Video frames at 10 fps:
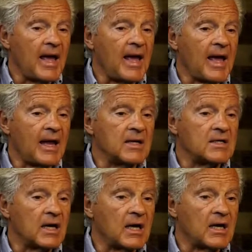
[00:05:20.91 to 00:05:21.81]
And
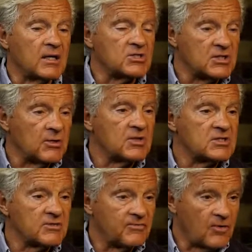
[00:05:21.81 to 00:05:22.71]
a
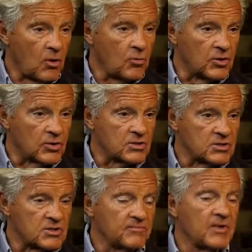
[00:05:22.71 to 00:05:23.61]
series of
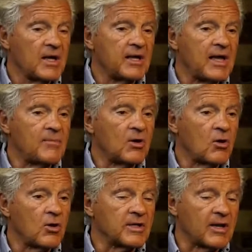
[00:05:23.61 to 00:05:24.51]
owners came along.